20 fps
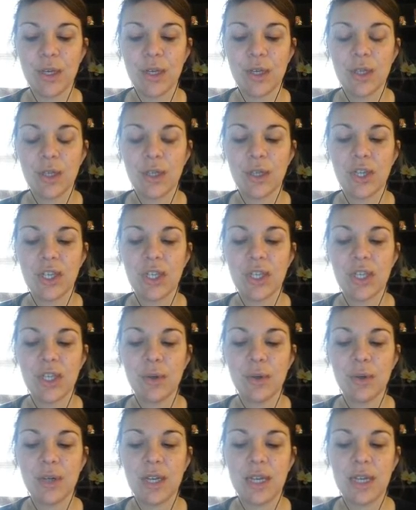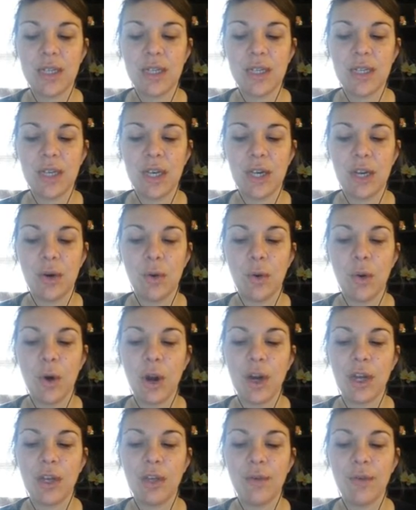So just notice,
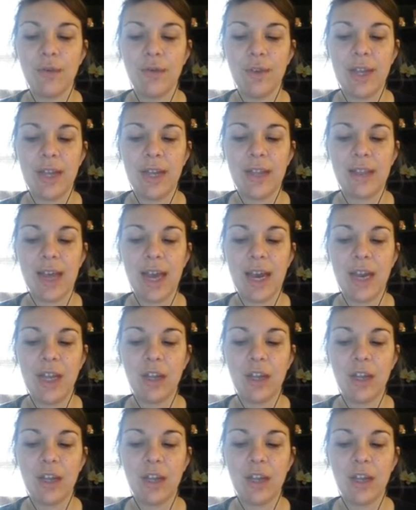are you feeling that